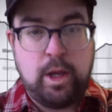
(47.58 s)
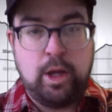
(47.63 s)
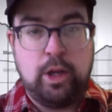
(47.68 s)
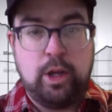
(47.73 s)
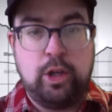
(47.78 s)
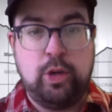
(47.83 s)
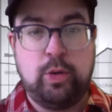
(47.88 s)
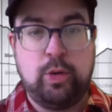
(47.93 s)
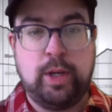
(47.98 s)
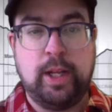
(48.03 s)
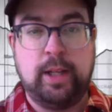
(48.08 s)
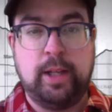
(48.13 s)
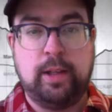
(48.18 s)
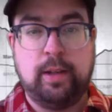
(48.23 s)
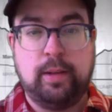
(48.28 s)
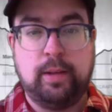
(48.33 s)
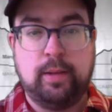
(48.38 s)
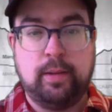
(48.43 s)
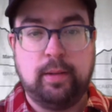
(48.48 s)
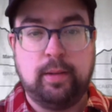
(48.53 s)
you can
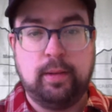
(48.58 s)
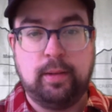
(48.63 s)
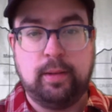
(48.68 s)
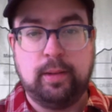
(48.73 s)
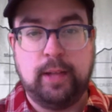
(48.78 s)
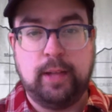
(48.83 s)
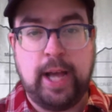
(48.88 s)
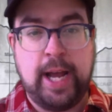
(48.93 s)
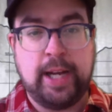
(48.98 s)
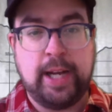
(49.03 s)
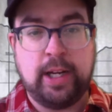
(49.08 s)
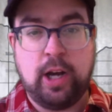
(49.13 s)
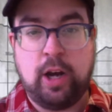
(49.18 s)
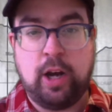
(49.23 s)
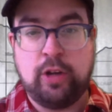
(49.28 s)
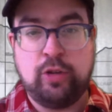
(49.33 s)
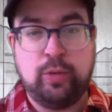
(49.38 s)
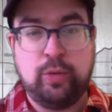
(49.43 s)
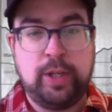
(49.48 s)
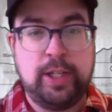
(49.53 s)
like our
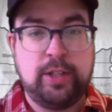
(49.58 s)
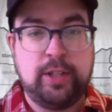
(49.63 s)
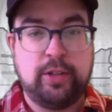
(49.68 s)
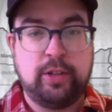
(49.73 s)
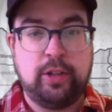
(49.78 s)
tweets,